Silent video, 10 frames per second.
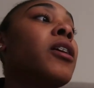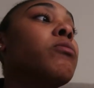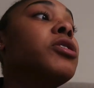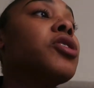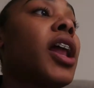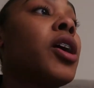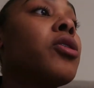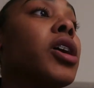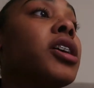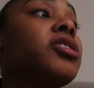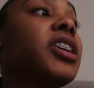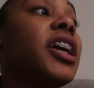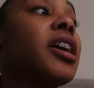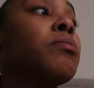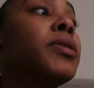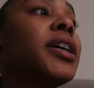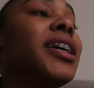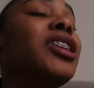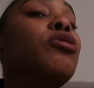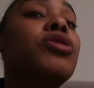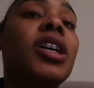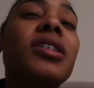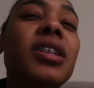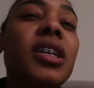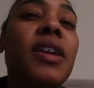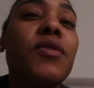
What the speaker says: We try to go to urgent care, but in New Jersey,